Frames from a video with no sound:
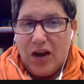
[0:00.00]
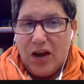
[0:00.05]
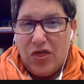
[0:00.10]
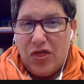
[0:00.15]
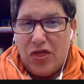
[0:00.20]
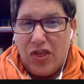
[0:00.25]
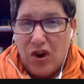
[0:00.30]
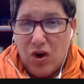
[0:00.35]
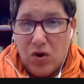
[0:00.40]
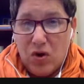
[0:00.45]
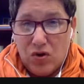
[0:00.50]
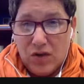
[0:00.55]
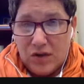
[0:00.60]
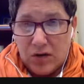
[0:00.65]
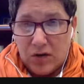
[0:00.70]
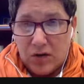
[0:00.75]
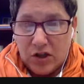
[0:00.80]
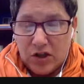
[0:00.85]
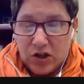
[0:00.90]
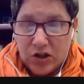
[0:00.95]

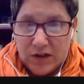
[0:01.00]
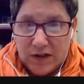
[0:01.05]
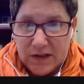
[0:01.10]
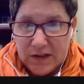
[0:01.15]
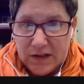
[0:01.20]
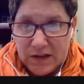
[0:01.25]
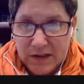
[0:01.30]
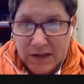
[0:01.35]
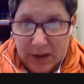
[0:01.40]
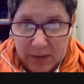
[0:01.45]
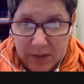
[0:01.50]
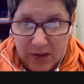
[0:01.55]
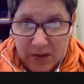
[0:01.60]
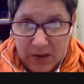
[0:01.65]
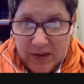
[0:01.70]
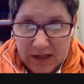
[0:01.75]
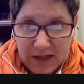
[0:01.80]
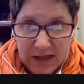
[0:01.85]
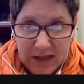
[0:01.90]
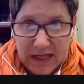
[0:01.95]
Those are just some of
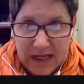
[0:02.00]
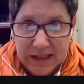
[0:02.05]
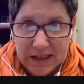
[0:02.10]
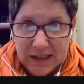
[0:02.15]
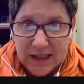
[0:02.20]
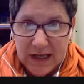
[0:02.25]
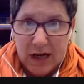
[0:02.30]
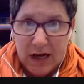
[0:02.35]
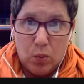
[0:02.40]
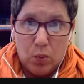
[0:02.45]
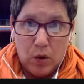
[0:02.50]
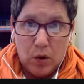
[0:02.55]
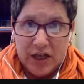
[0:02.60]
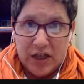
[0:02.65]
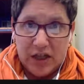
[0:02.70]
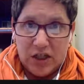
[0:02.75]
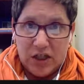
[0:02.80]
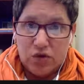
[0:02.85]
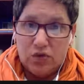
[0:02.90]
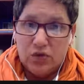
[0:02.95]
the things I
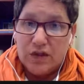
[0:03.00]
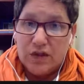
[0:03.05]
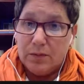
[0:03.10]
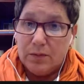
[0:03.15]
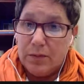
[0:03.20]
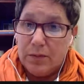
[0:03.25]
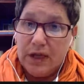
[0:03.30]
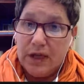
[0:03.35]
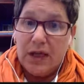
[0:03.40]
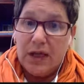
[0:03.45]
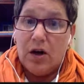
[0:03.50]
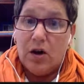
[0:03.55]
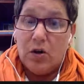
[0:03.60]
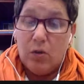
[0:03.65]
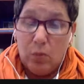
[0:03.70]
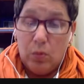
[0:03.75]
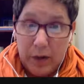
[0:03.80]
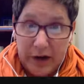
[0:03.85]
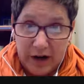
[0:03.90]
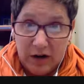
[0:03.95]
wanted you to be
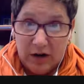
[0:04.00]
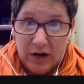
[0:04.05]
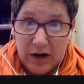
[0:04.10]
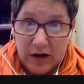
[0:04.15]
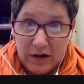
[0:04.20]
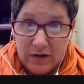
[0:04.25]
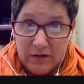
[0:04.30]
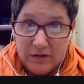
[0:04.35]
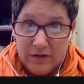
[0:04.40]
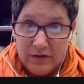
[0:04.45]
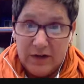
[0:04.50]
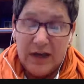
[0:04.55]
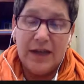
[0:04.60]
aware of